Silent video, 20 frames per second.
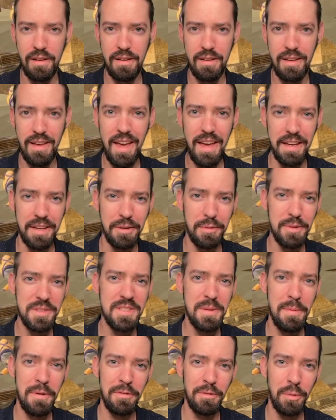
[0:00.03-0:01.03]
Hey, what's
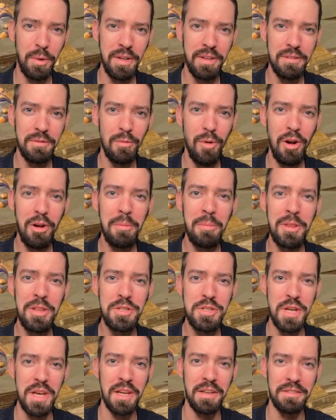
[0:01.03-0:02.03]
up everyone? Welcome to the
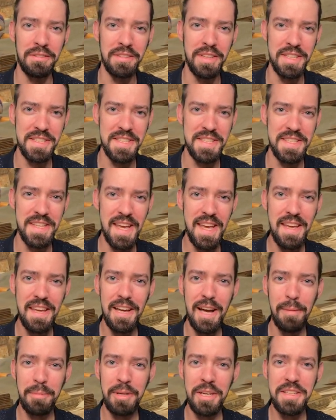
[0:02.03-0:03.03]
channel, and today
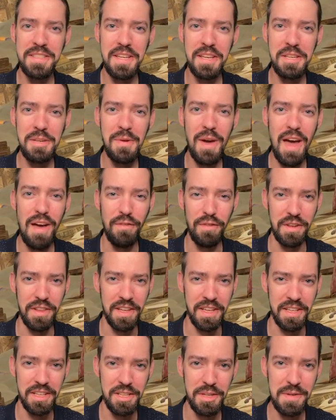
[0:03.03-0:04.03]
I'm going to tell you
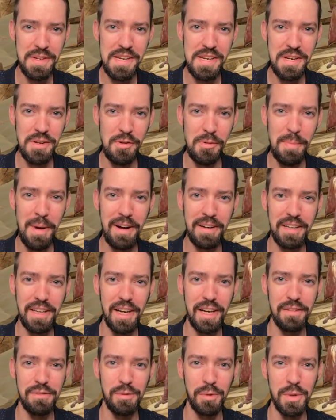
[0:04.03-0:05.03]
everything you need to know about
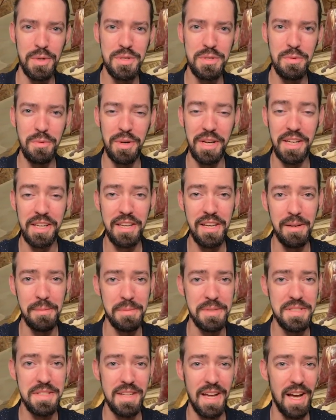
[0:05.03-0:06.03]
Godforge when it
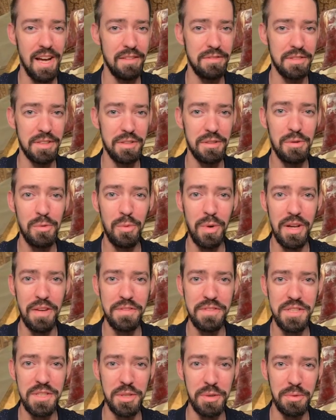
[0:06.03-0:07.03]
comes to Alpha Wave
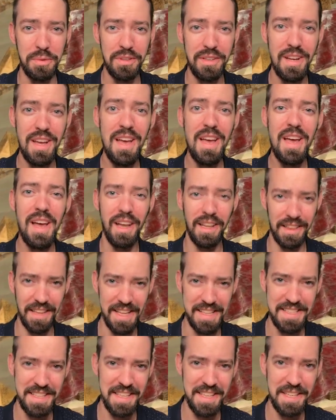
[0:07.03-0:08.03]
2.
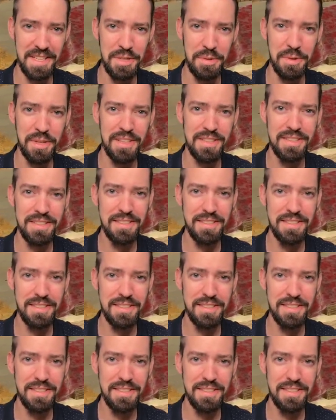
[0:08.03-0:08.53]
Let's get into it.